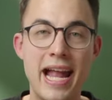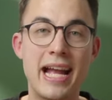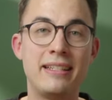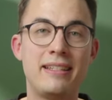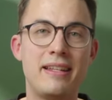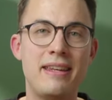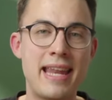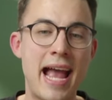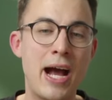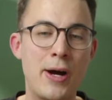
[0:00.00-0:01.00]
And
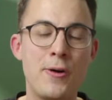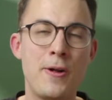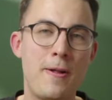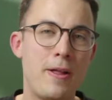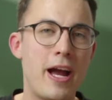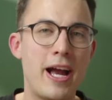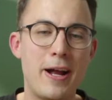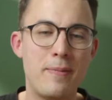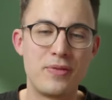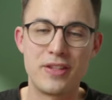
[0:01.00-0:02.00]
now
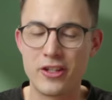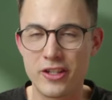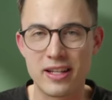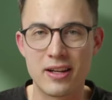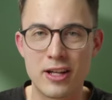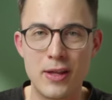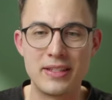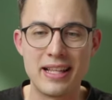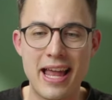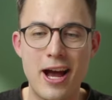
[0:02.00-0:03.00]
um,
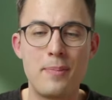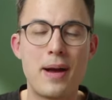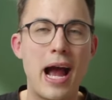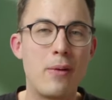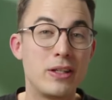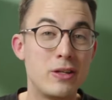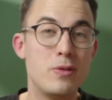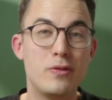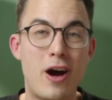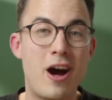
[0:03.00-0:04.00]
Closing that up, I want to
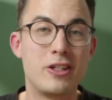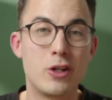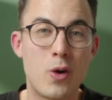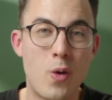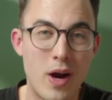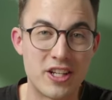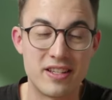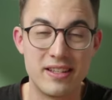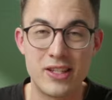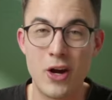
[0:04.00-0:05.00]
move on to
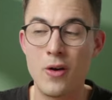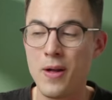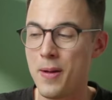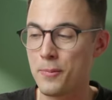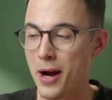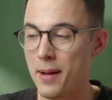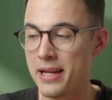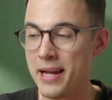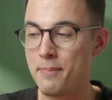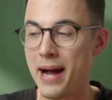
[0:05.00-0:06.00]
questions. So
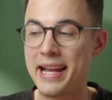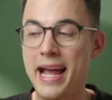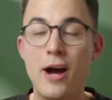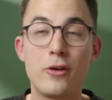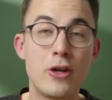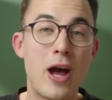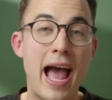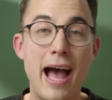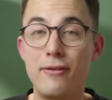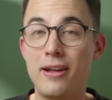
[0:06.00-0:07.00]
probably by now you
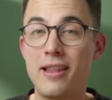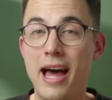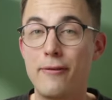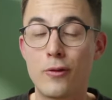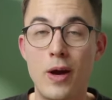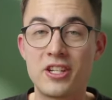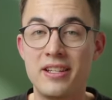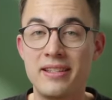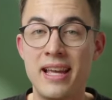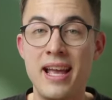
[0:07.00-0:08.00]
have a lot of
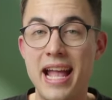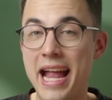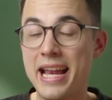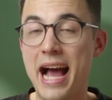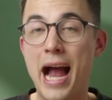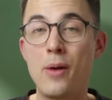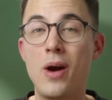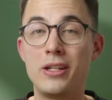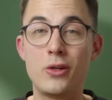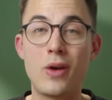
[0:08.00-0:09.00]
questions and I
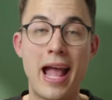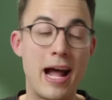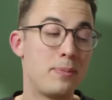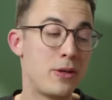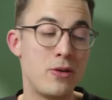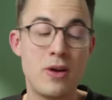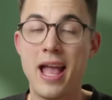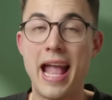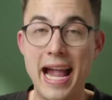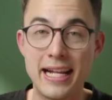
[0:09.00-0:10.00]
want to help you
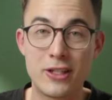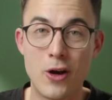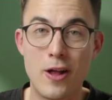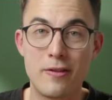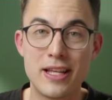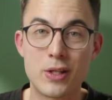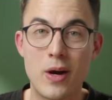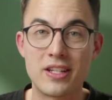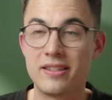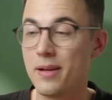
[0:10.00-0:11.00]
answer all of these
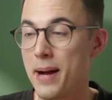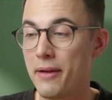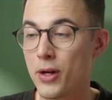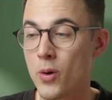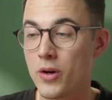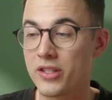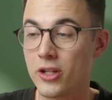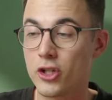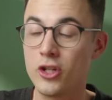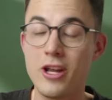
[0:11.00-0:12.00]
questions about the course.
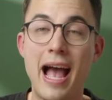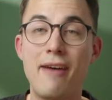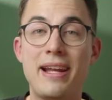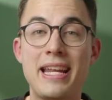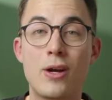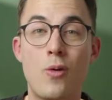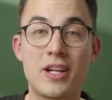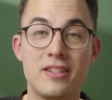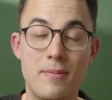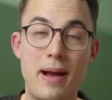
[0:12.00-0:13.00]
So should you have any
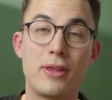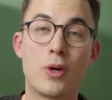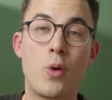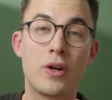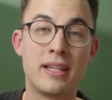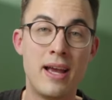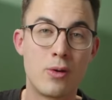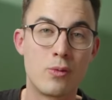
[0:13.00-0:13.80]
questions about the course,